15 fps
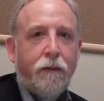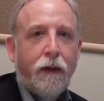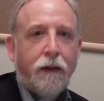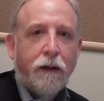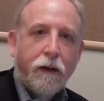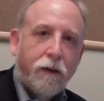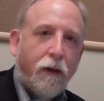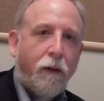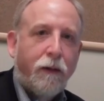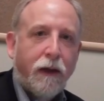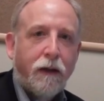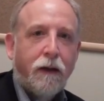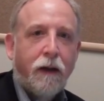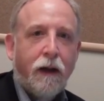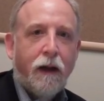
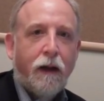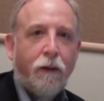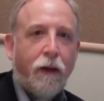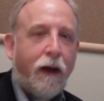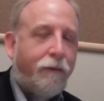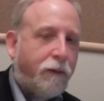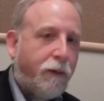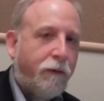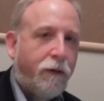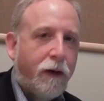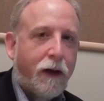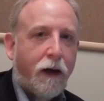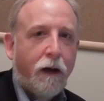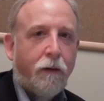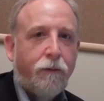indiscriminately, and we have to be
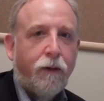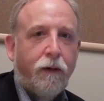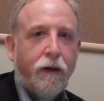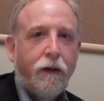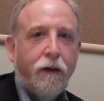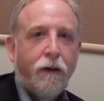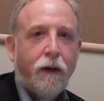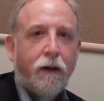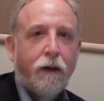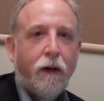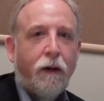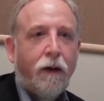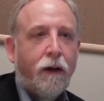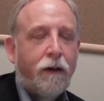very careful in doing so.